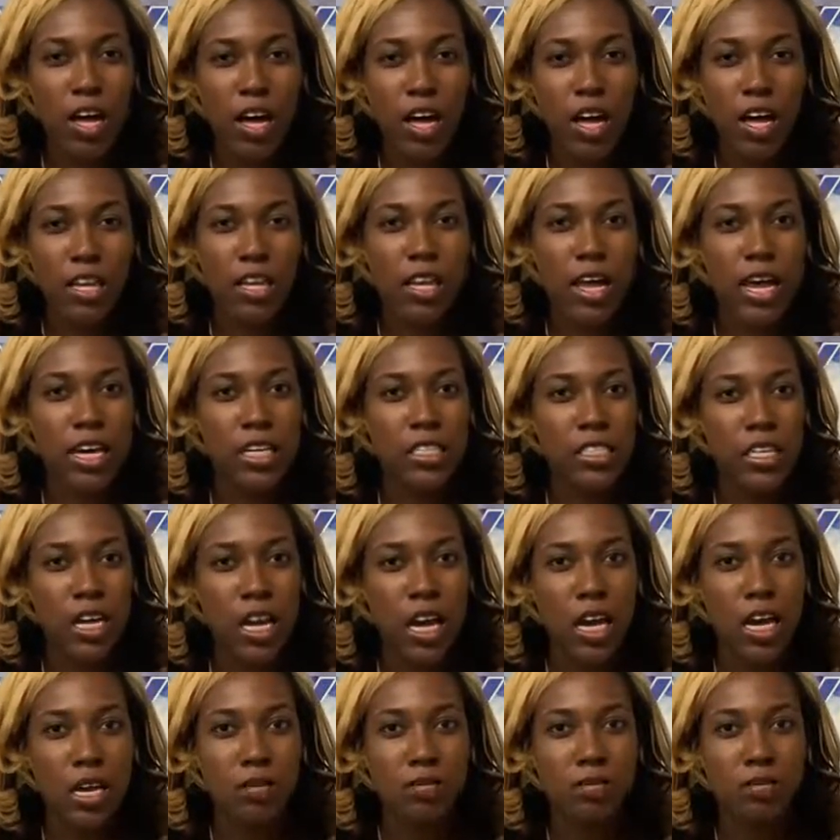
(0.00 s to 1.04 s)
a lot of
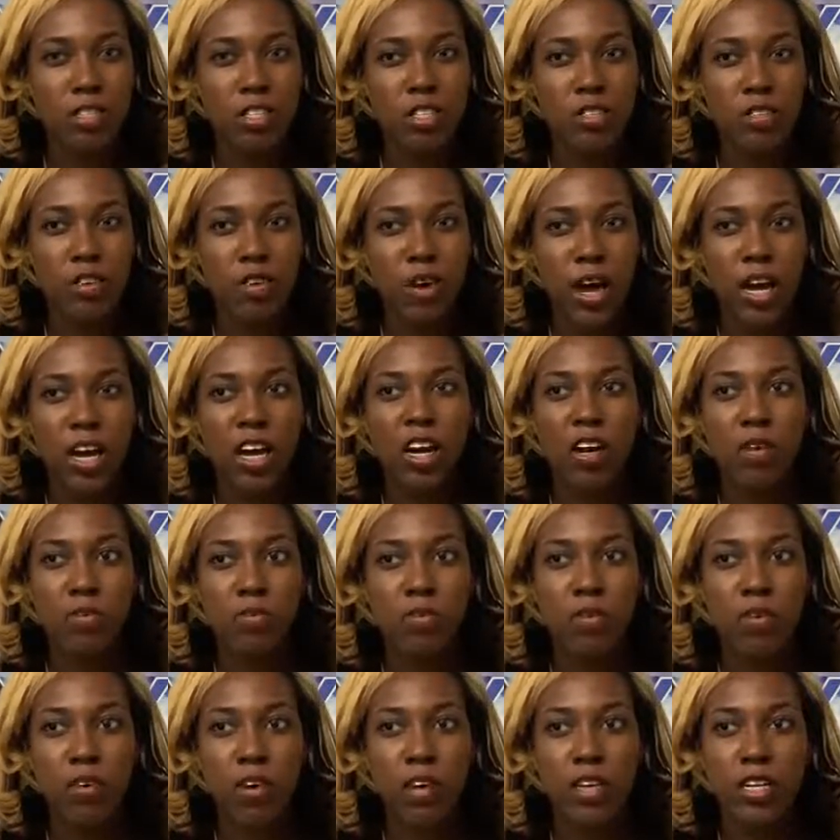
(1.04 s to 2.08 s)
times, I come
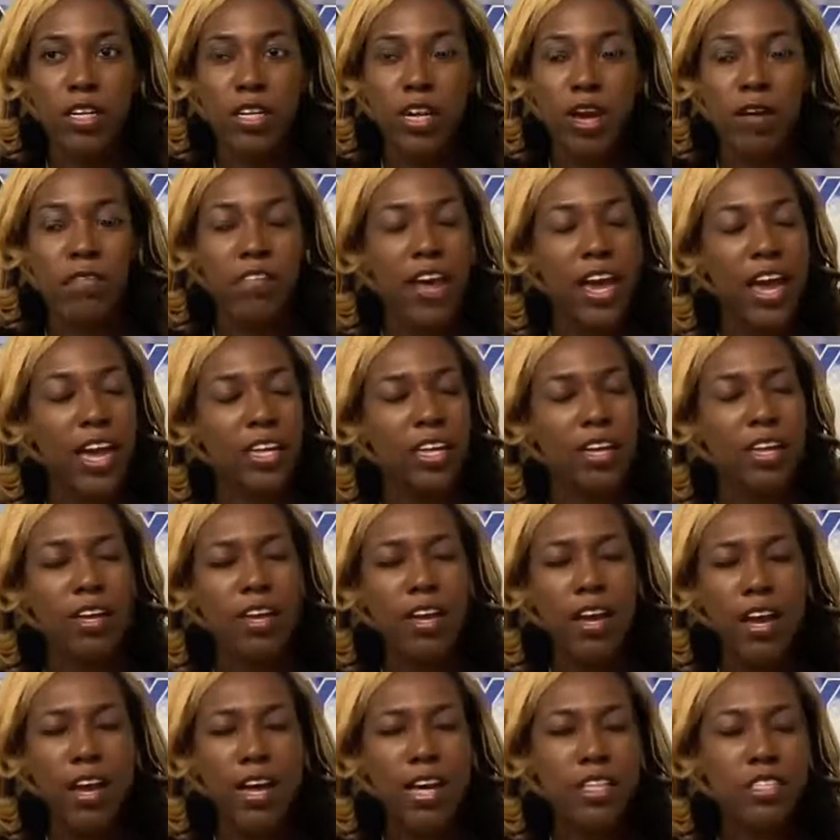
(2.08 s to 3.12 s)
on and I've had
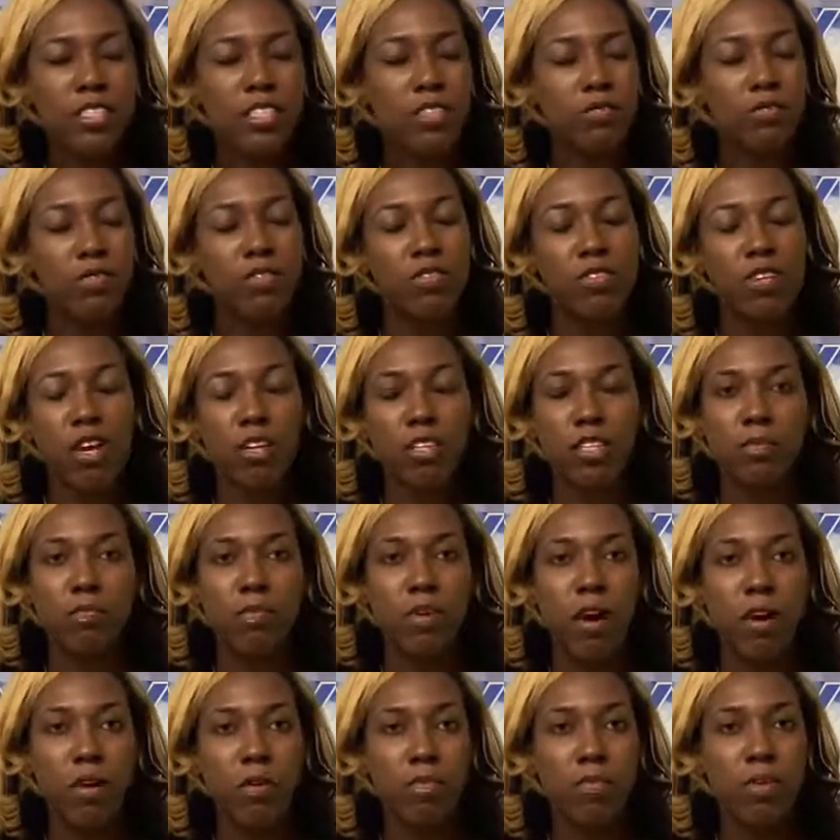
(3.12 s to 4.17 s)
guests and we've talked
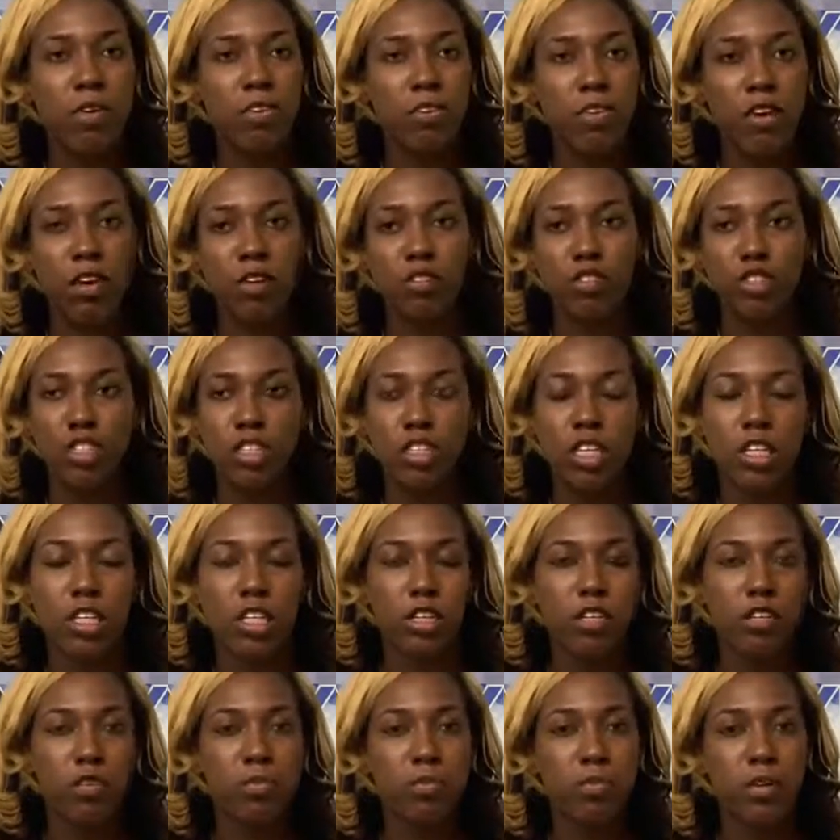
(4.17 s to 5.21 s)
about mental health just a
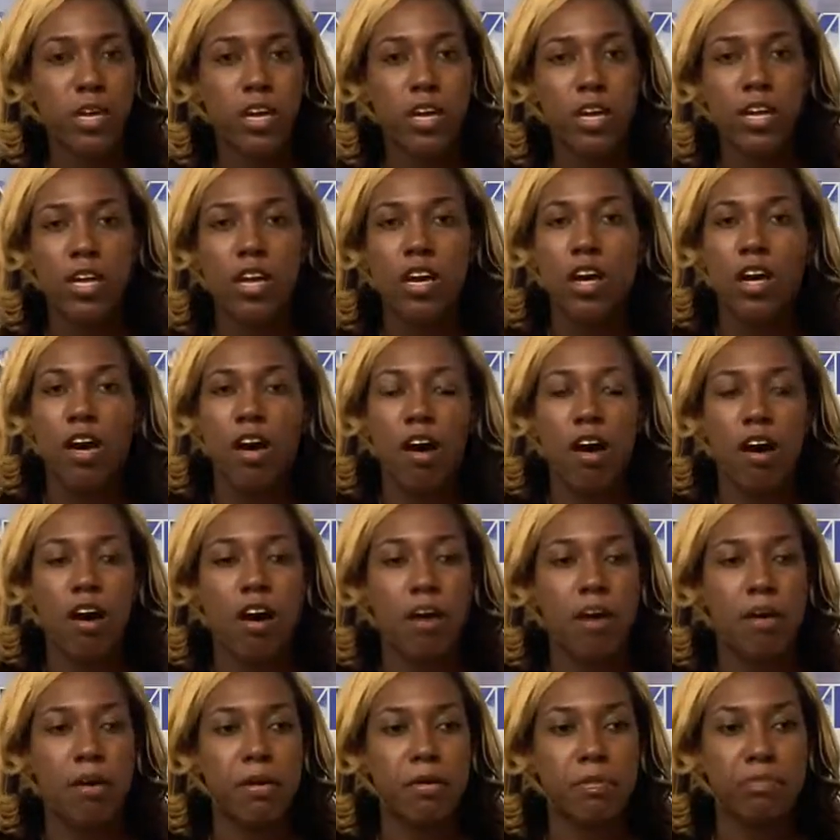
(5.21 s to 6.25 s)
little bit,
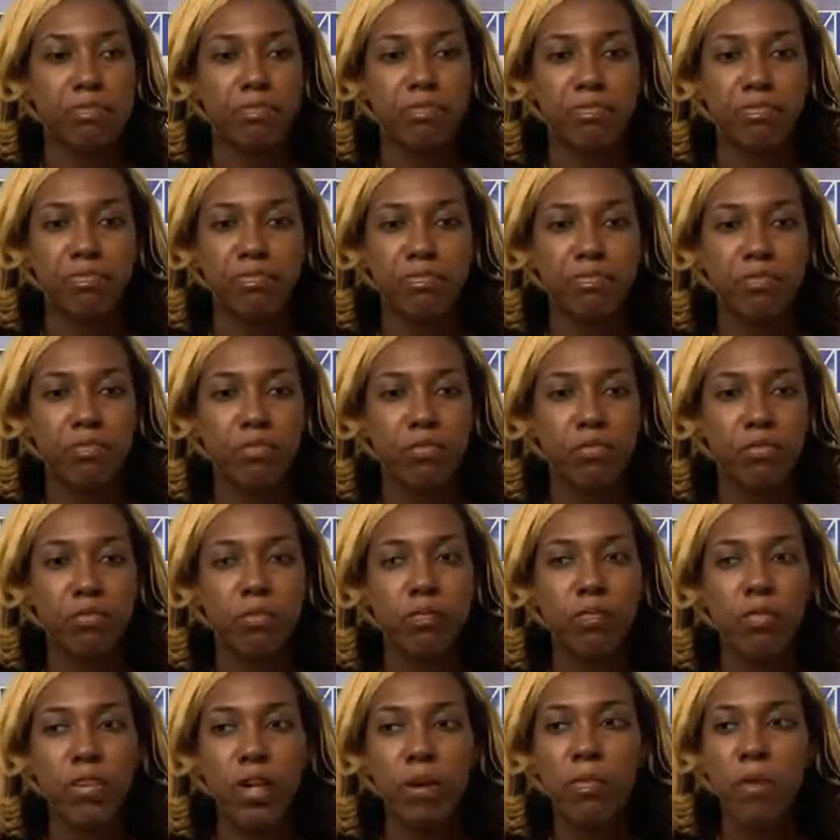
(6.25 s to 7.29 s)

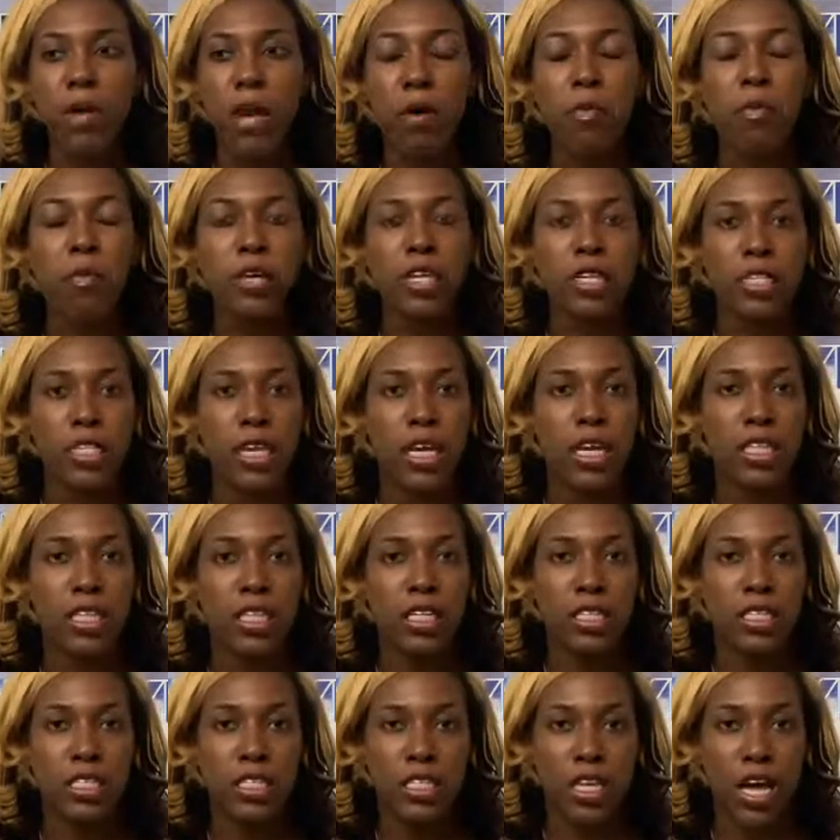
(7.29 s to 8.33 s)
but I want to take
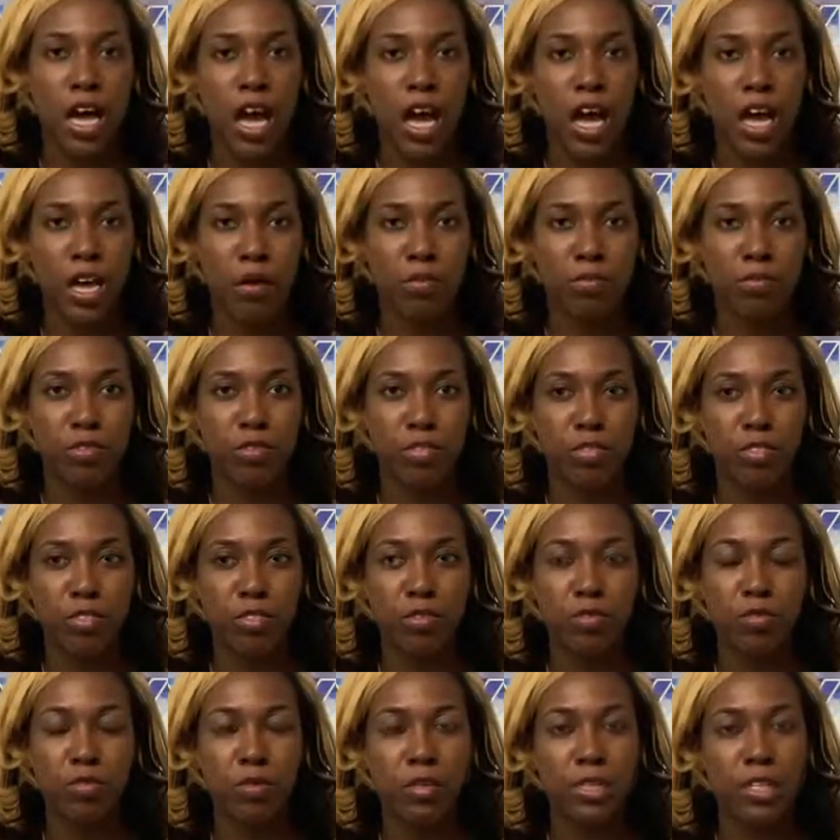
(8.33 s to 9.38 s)
this time to
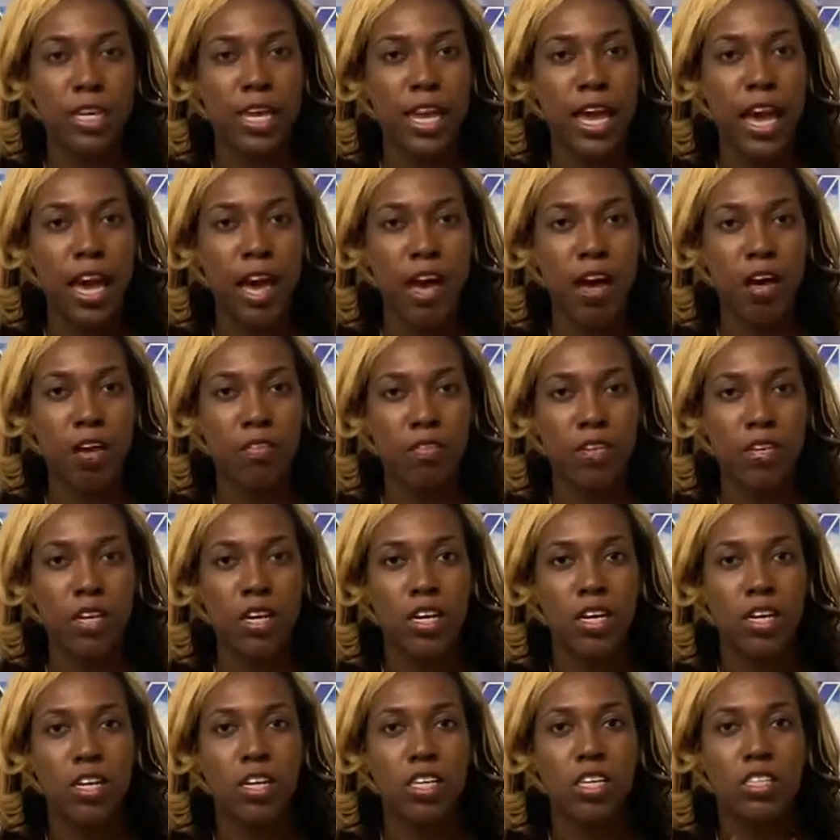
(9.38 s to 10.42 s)
really
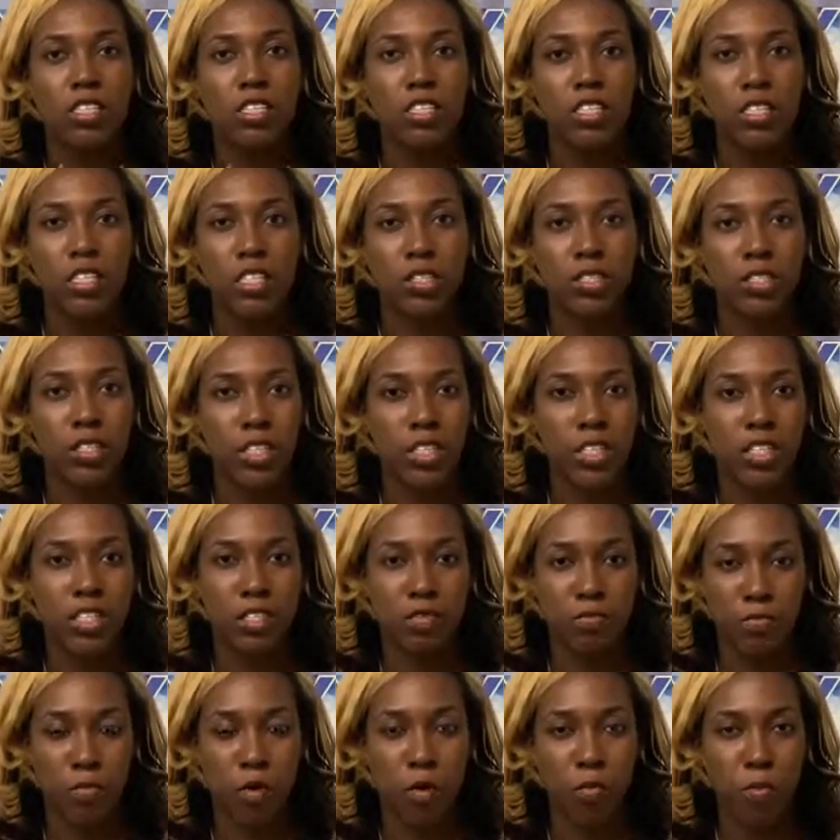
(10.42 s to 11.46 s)
have a serious
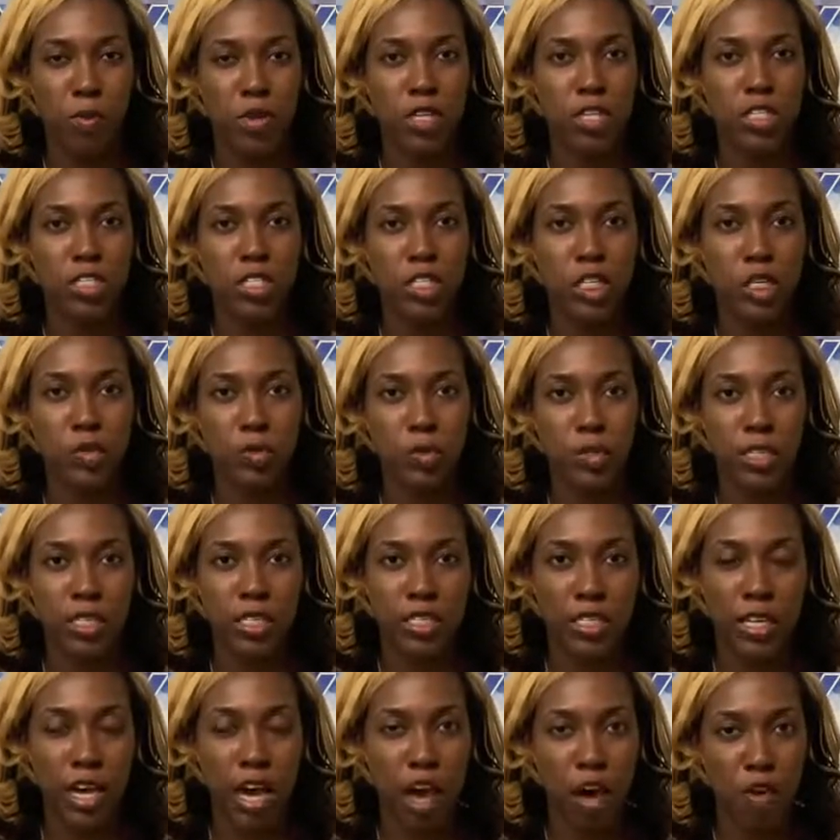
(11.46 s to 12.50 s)
moment, a serious
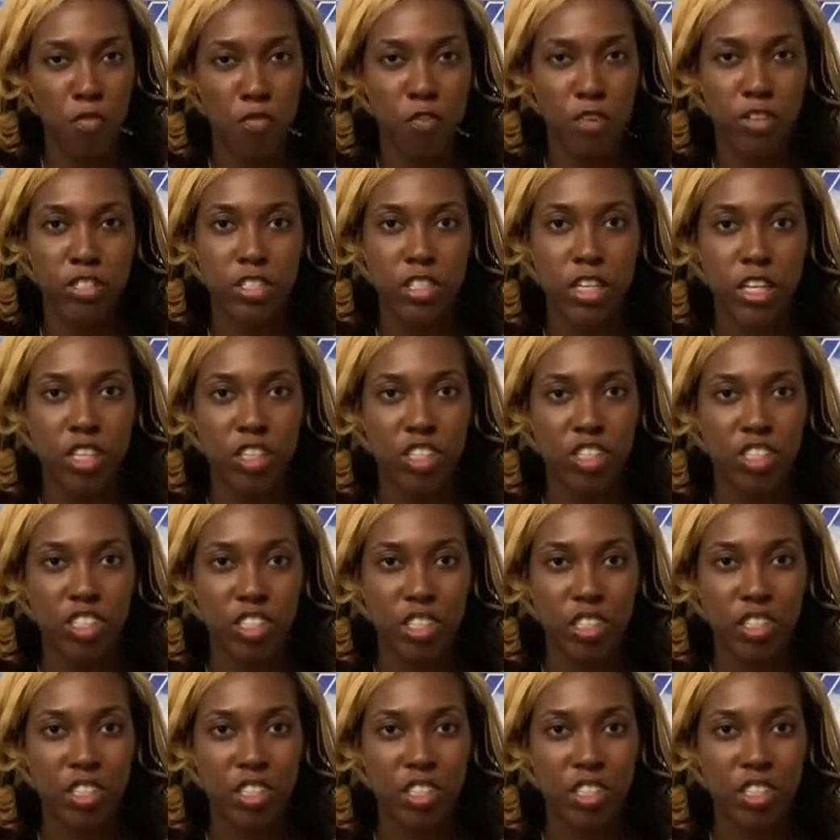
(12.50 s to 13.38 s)
conversation.